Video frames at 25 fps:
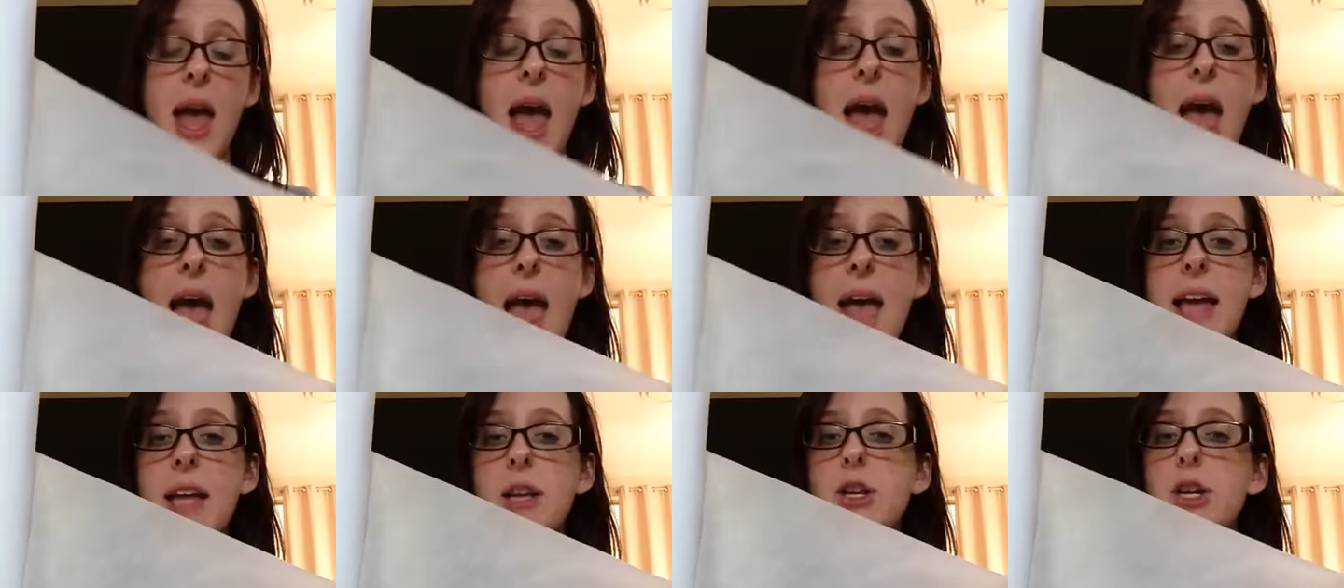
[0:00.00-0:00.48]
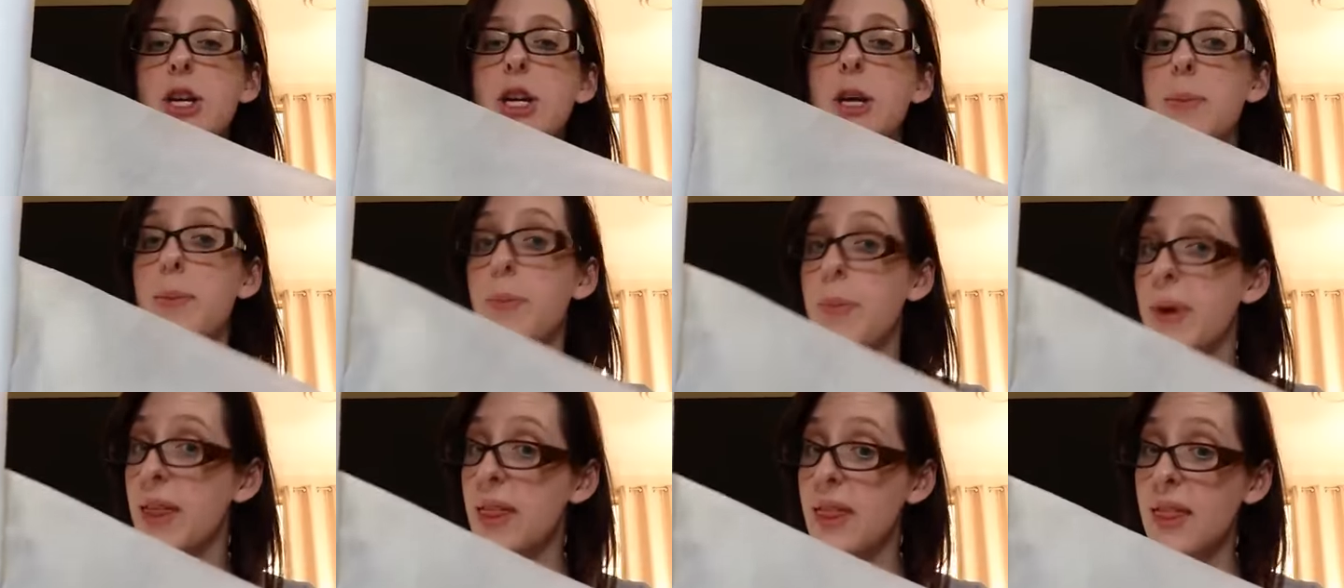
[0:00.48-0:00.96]
And you can
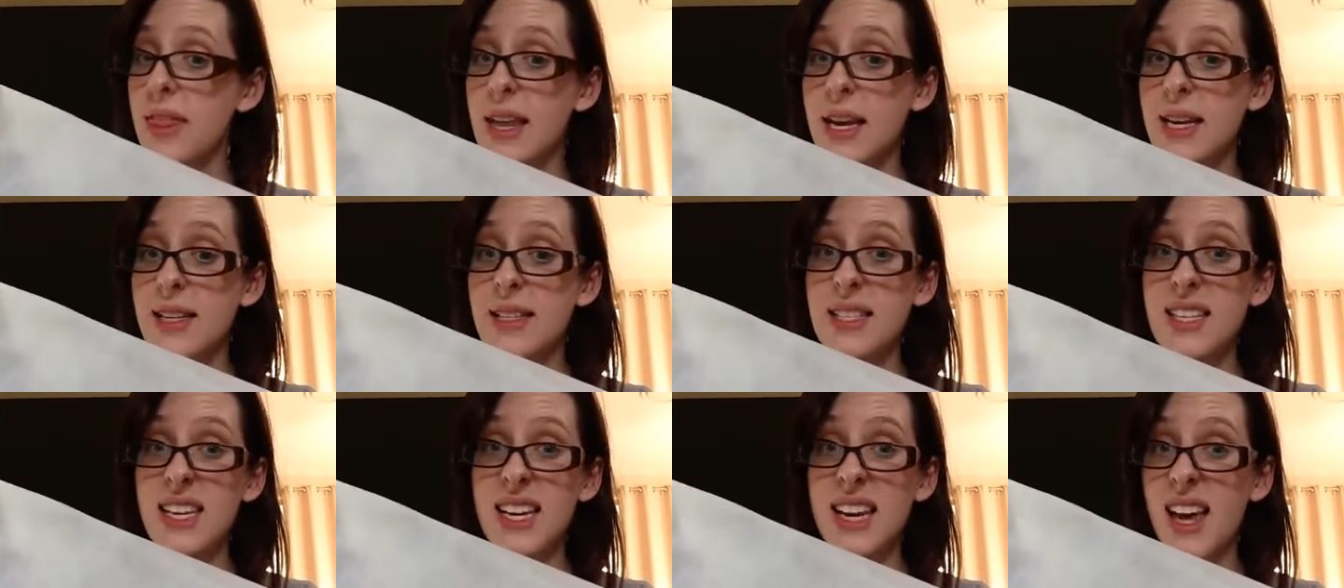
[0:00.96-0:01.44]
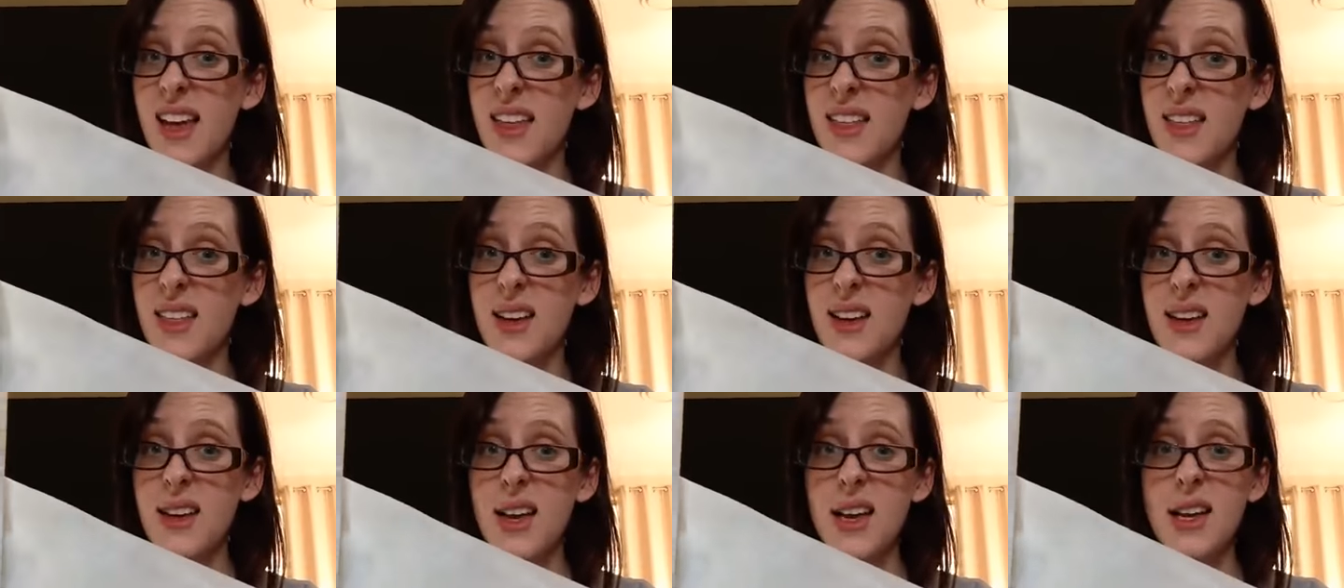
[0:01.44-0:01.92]
pin things
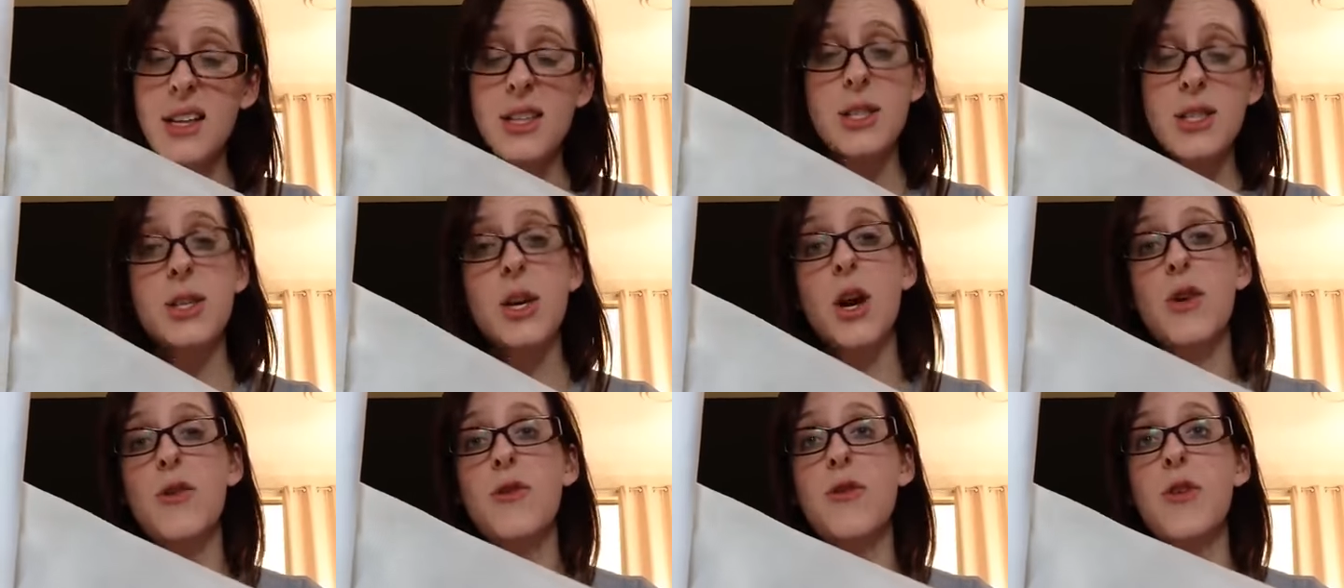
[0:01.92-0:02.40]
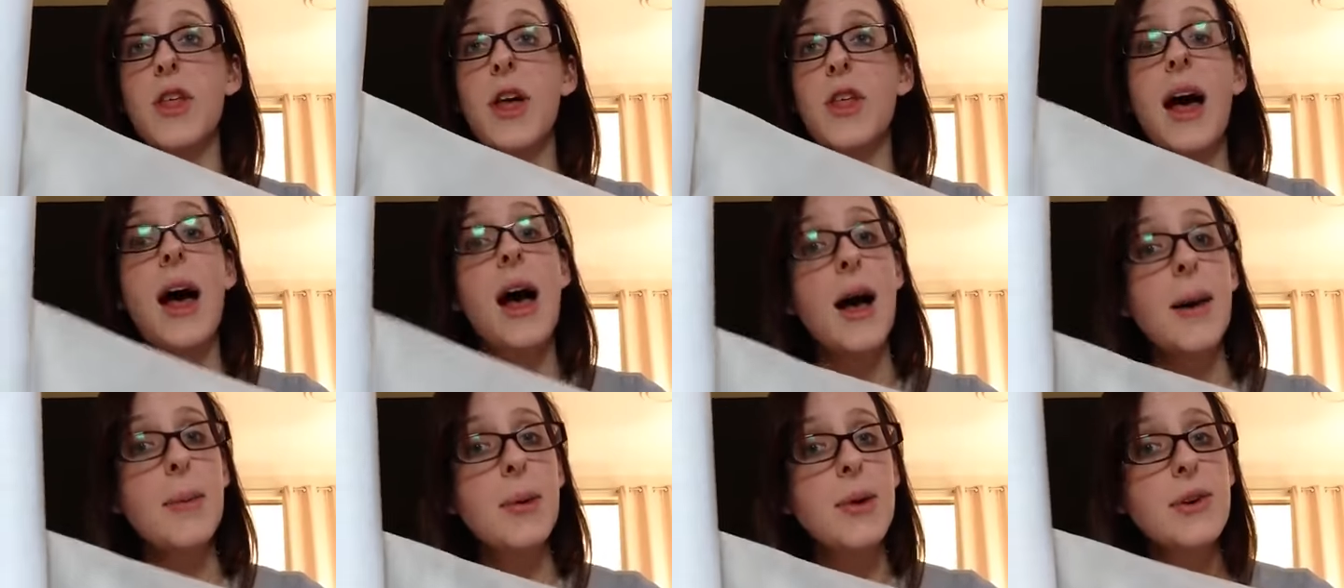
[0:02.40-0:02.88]
together. So for the
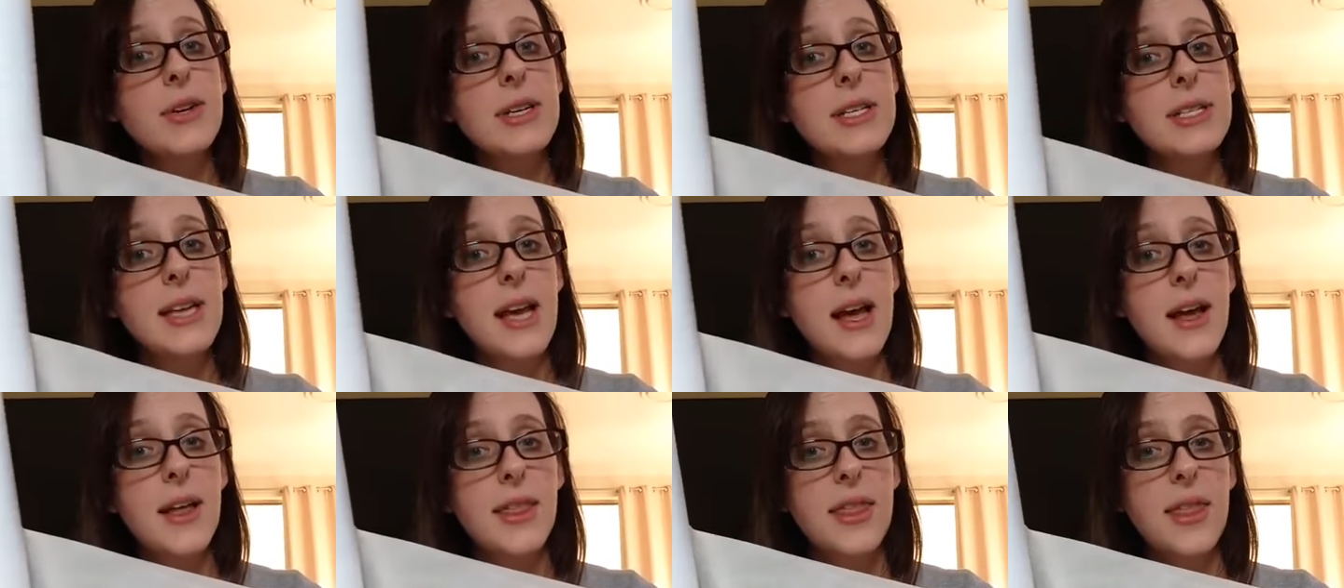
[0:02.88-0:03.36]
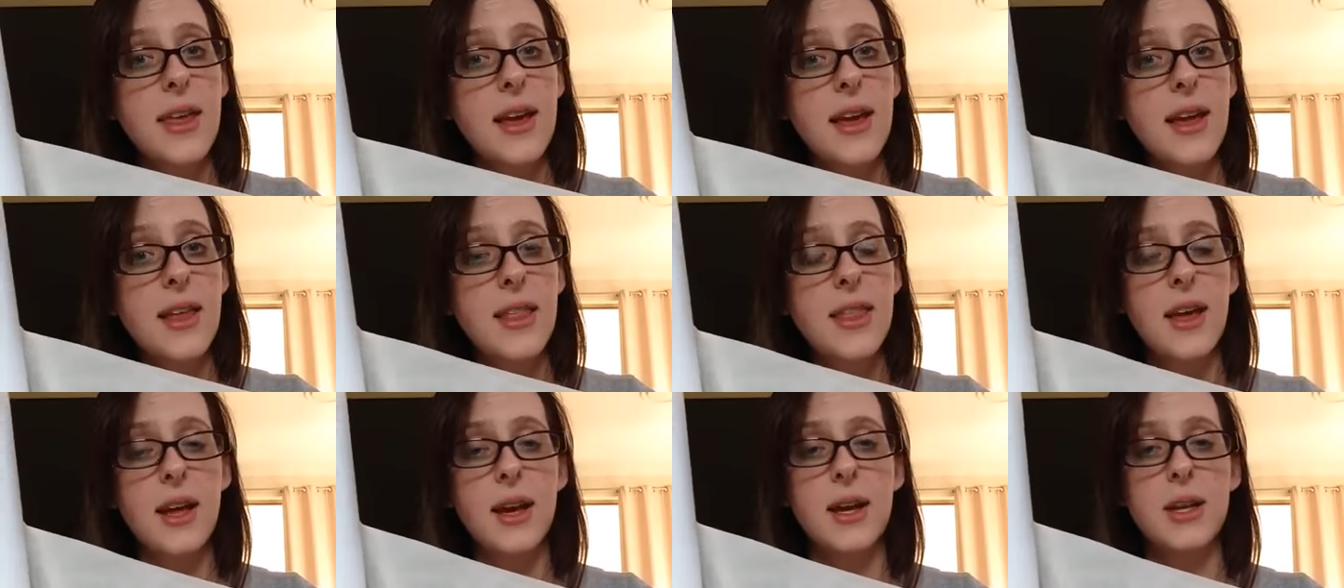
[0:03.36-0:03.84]
armourers out there
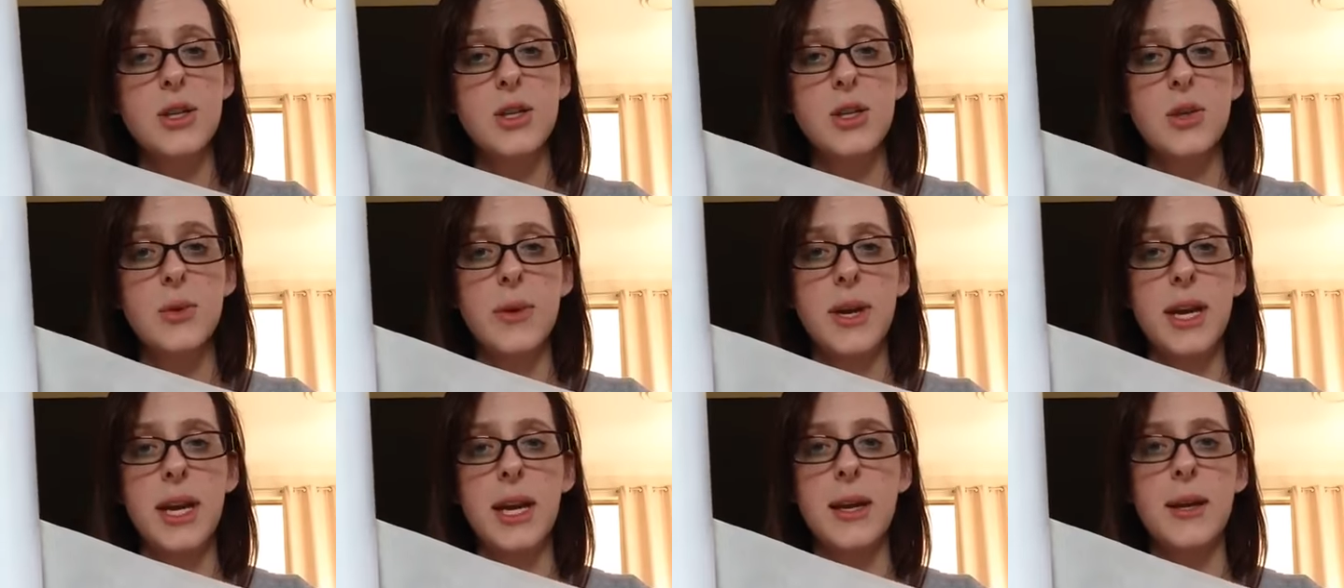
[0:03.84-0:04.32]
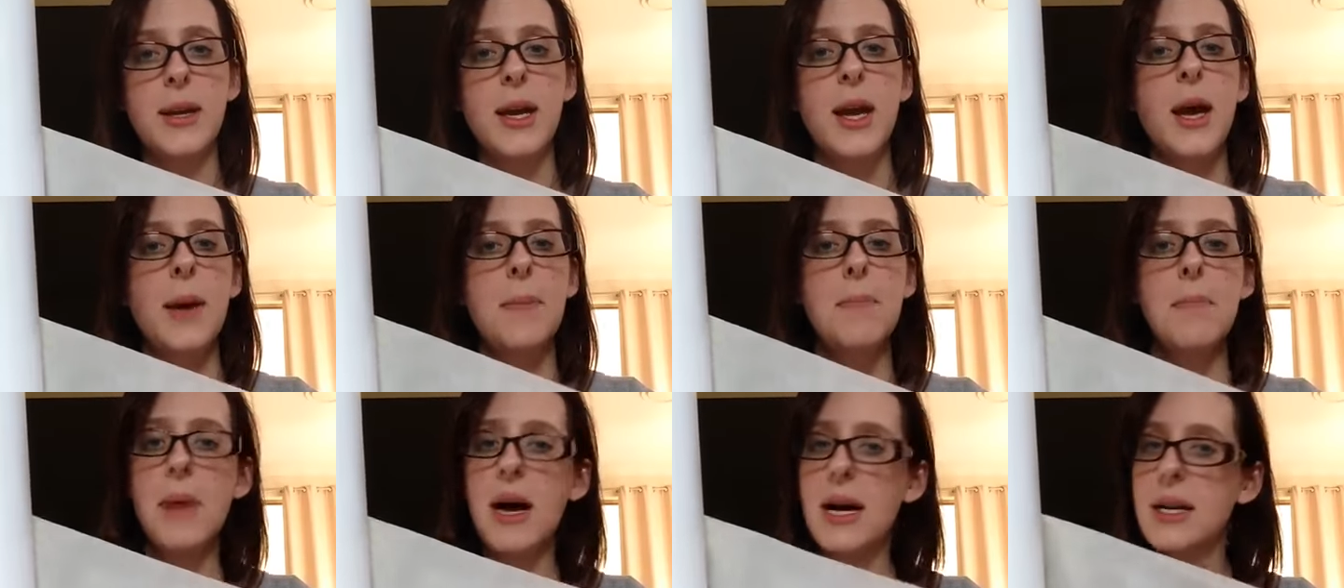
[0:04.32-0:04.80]
that are doing
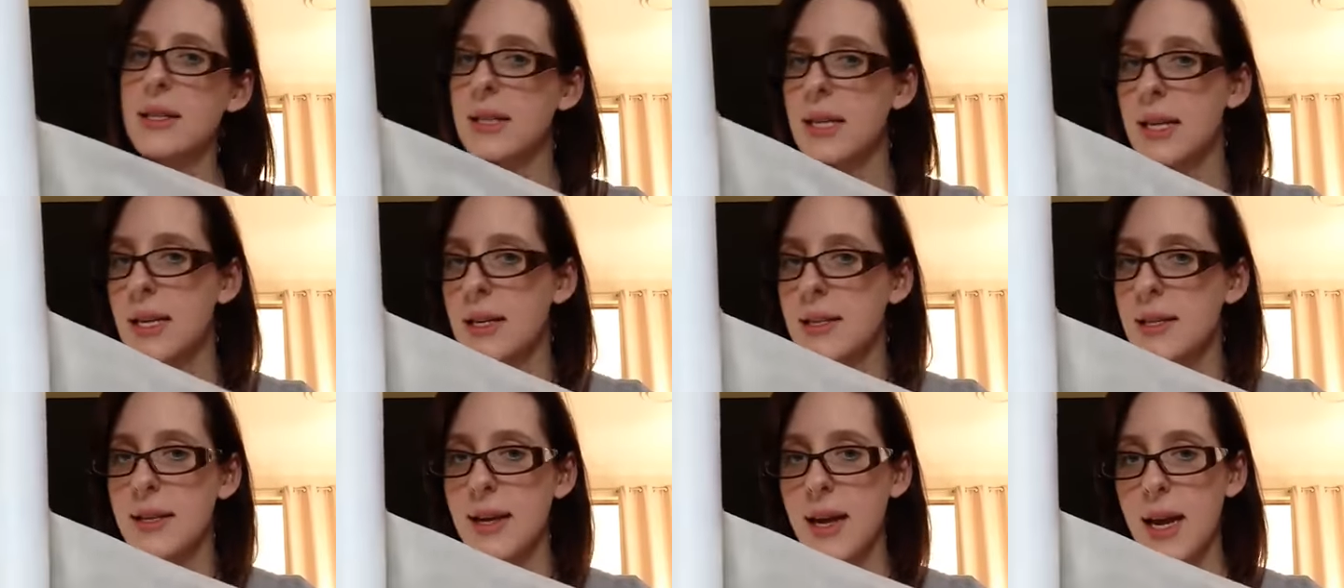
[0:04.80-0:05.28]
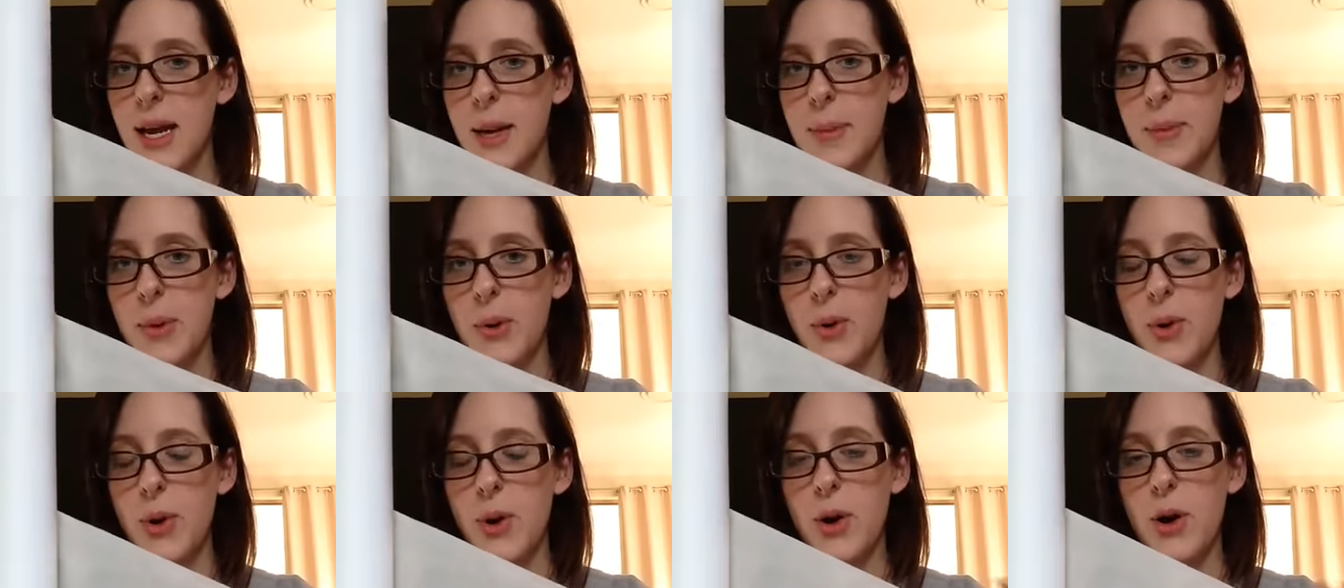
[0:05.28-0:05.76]
masking tape
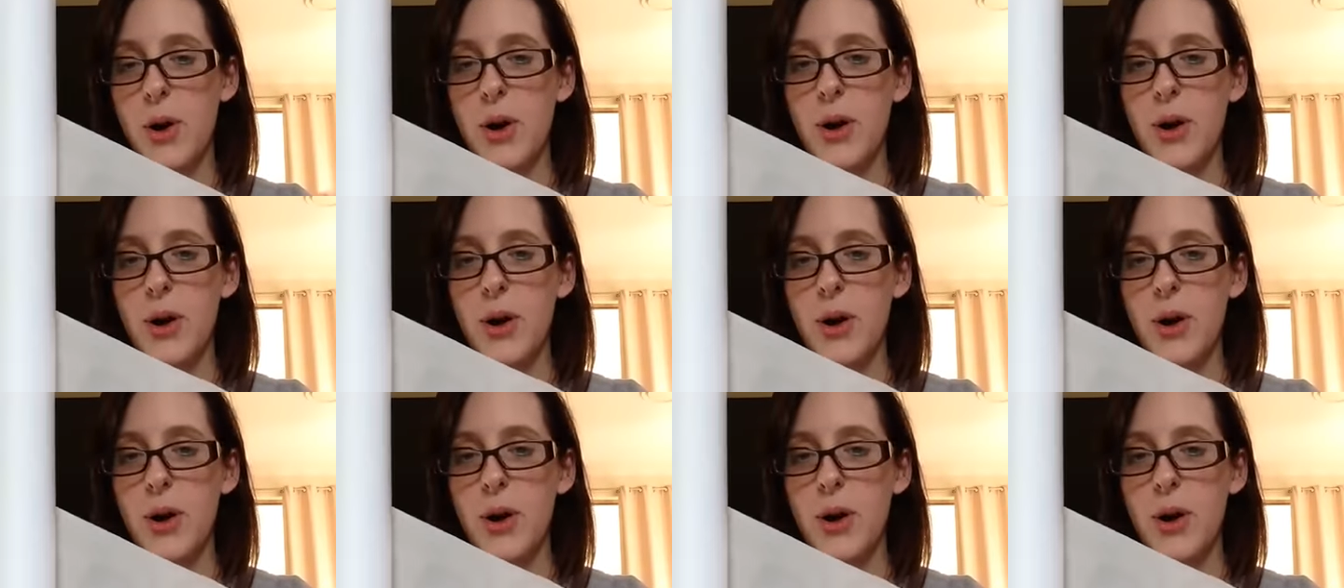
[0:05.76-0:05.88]
or